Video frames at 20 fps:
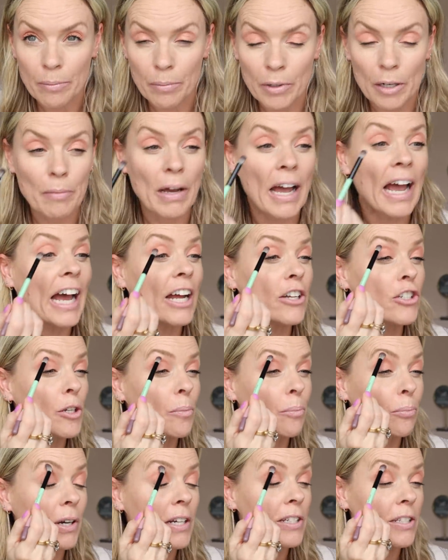but I'm actually
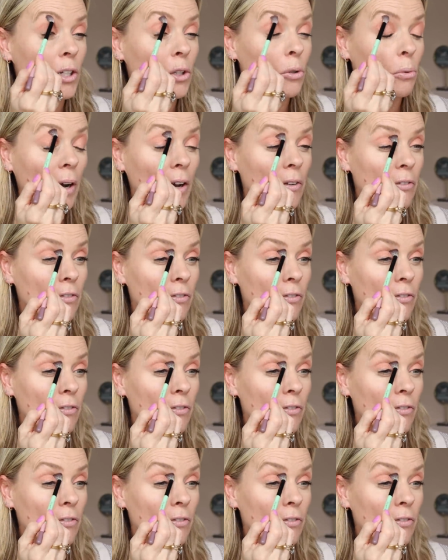pressing quite